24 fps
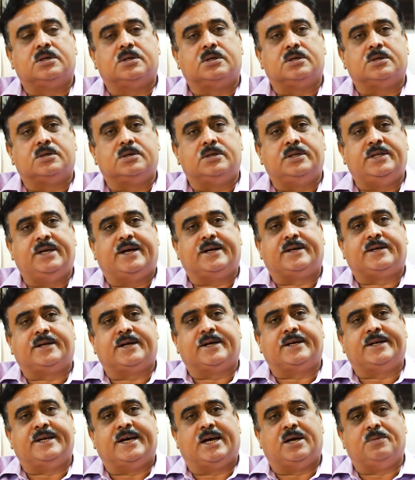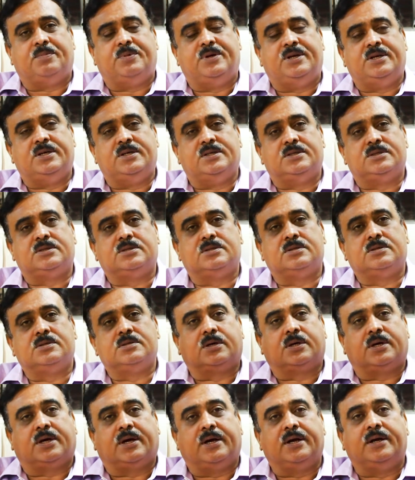they attract diabetes,
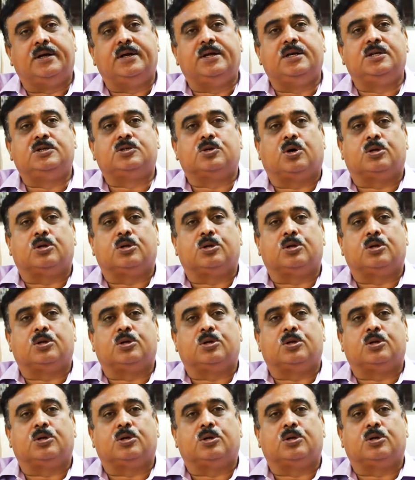kidneys